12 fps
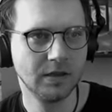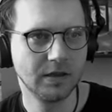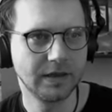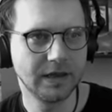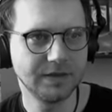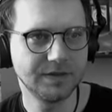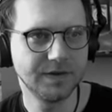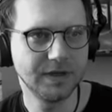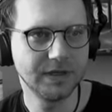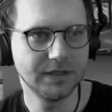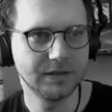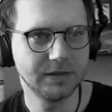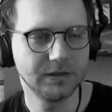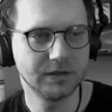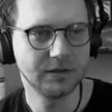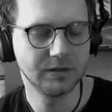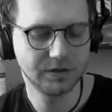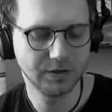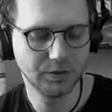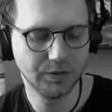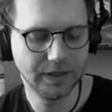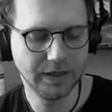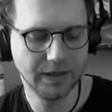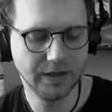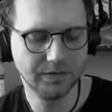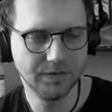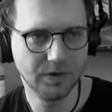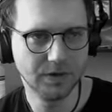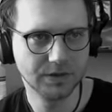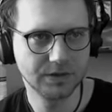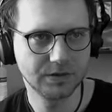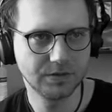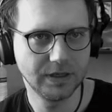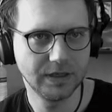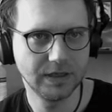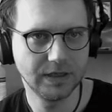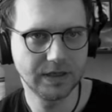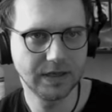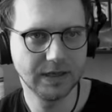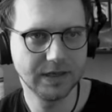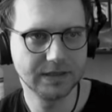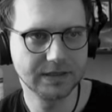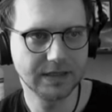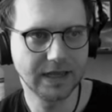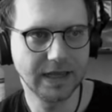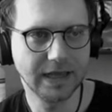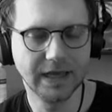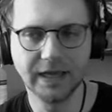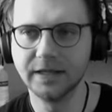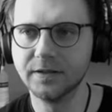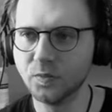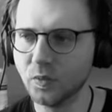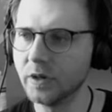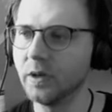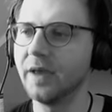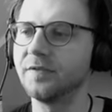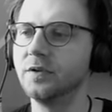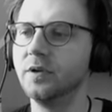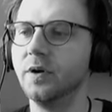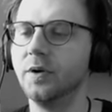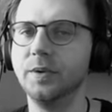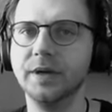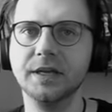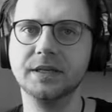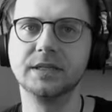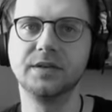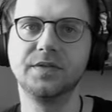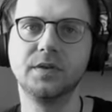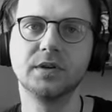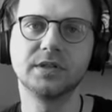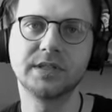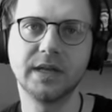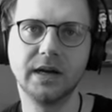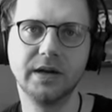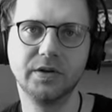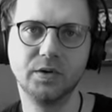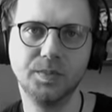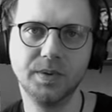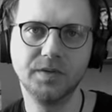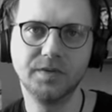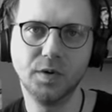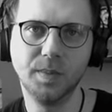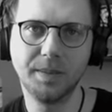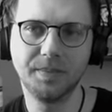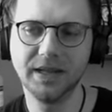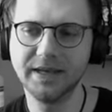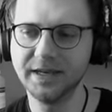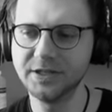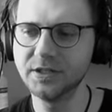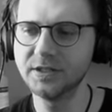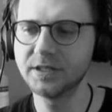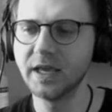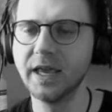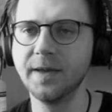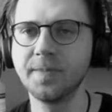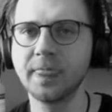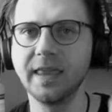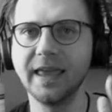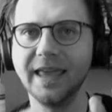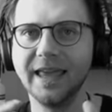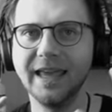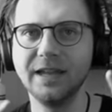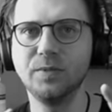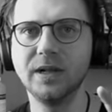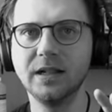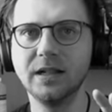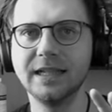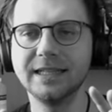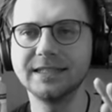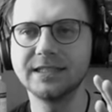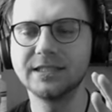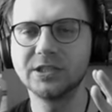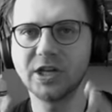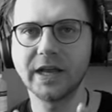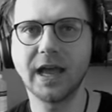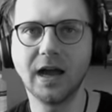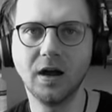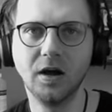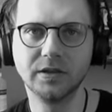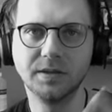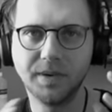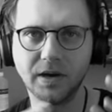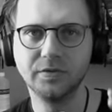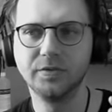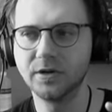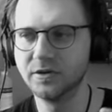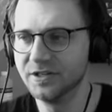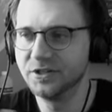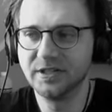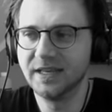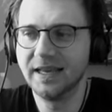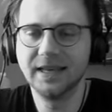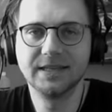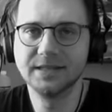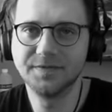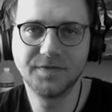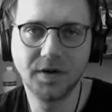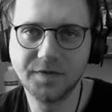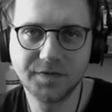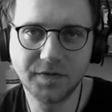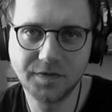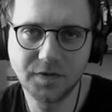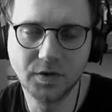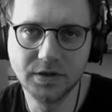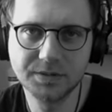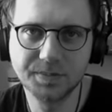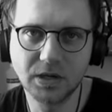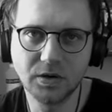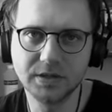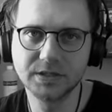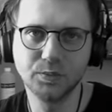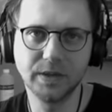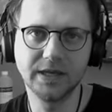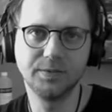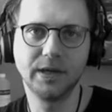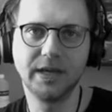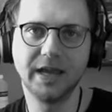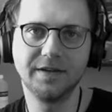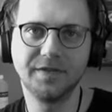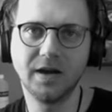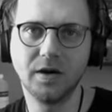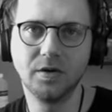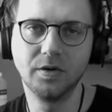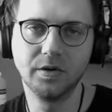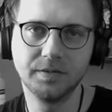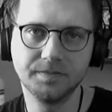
case file. So it was training case. And what you have to know is if you start OpenFOAM applications, it will check out the boundary conditions, of course, because we have our,